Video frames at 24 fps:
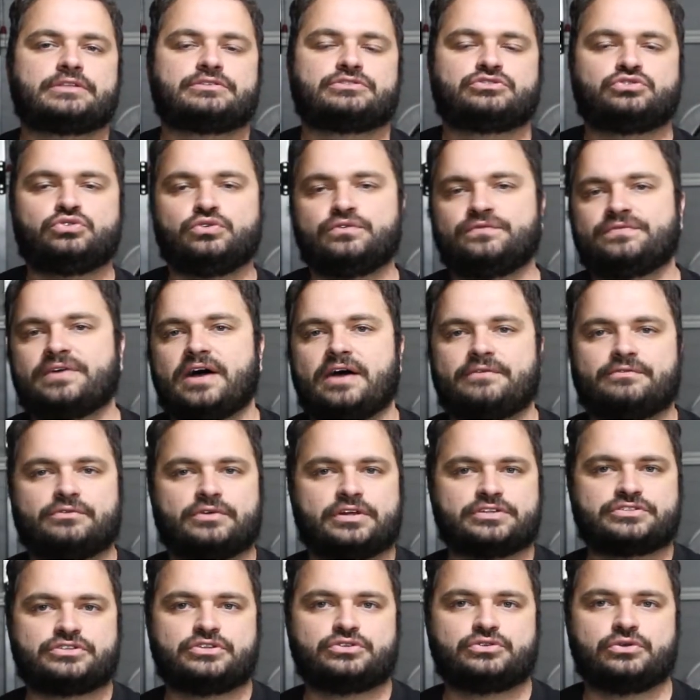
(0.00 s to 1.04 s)
too far for
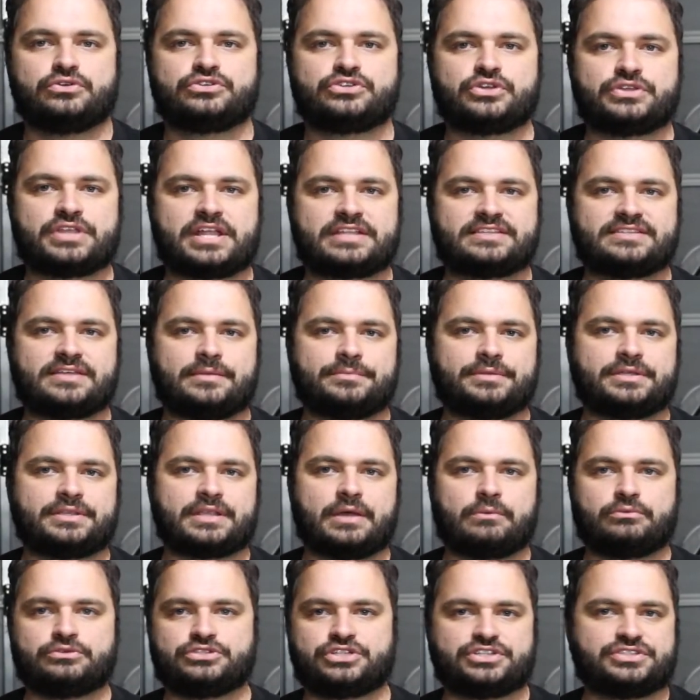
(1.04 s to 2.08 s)
us to do. So that's something that
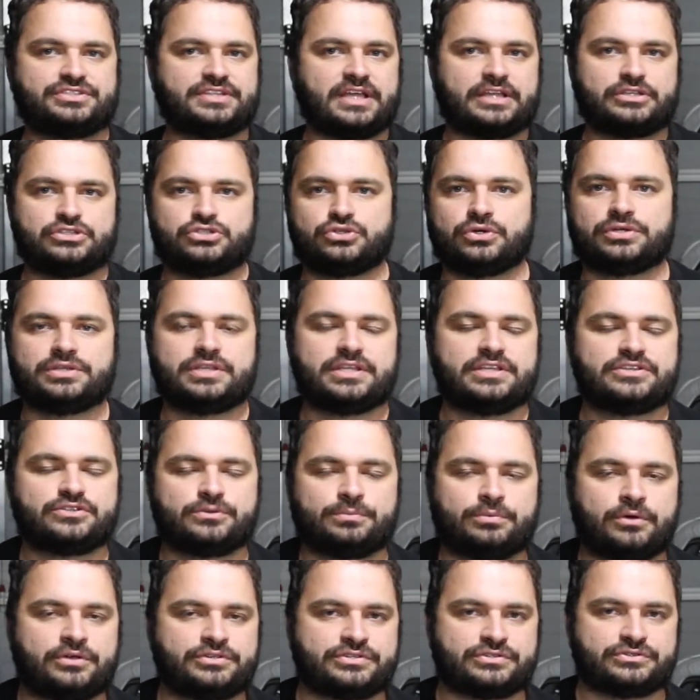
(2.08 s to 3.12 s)
was just done during the
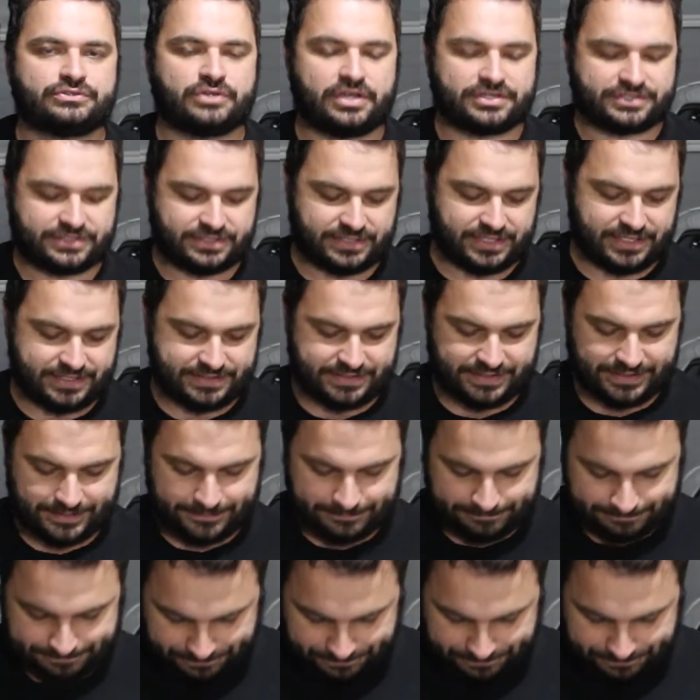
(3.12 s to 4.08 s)
install process, nice and easy.